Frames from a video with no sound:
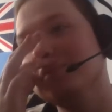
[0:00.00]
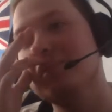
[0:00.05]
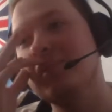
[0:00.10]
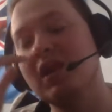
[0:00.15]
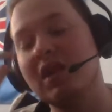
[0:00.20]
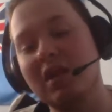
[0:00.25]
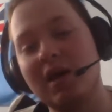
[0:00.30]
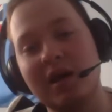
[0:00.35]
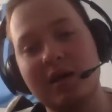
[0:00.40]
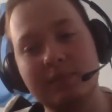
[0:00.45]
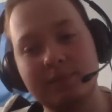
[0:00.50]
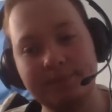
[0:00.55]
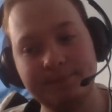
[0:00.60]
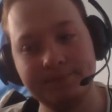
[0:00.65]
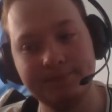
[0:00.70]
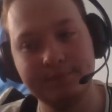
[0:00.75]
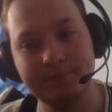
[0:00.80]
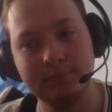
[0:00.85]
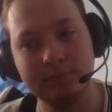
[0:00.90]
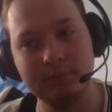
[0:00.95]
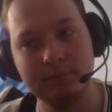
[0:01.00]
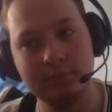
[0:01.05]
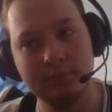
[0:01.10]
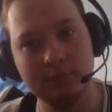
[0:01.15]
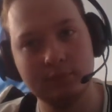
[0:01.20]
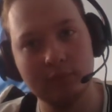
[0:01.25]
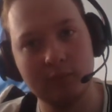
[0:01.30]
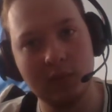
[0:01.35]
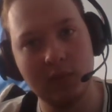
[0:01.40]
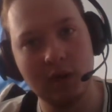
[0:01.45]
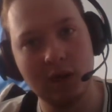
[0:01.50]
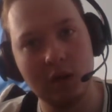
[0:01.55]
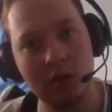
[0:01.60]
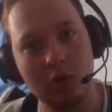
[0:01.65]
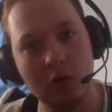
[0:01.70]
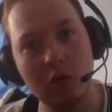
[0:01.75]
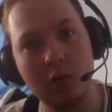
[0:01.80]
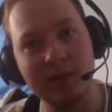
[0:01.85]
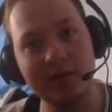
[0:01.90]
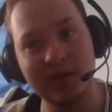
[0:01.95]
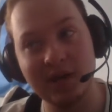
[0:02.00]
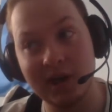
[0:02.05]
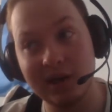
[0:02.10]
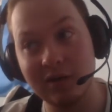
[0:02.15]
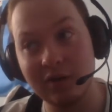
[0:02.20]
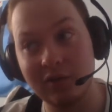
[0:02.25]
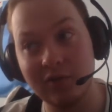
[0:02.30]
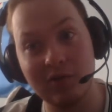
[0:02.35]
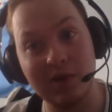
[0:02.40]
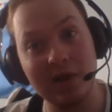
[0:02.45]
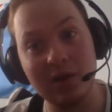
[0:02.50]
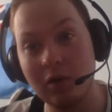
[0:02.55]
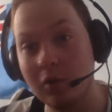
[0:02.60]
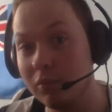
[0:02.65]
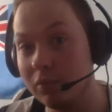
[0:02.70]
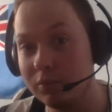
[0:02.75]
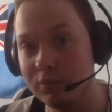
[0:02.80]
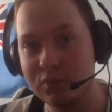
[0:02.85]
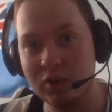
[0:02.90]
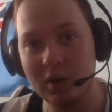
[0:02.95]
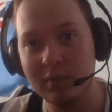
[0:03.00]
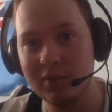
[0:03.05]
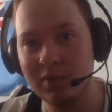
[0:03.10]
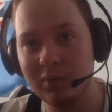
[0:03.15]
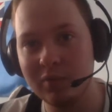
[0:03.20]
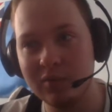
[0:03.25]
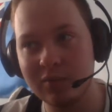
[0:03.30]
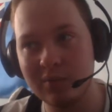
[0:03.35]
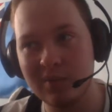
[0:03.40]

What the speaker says: Then, Obertan on the right, who probably was,